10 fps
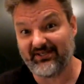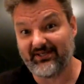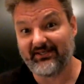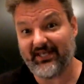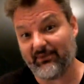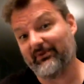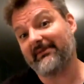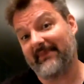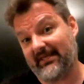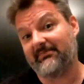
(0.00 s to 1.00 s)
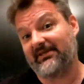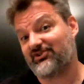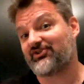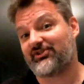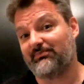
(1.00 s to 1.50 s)
Can we maybe
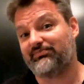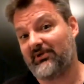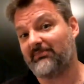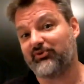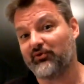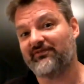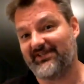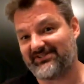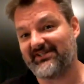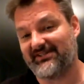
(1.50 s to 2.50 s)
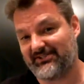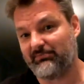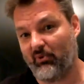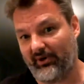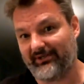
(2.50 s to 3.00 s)
just approve this at this
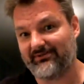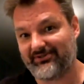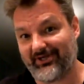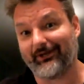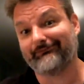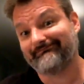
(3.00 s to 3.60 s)
point? So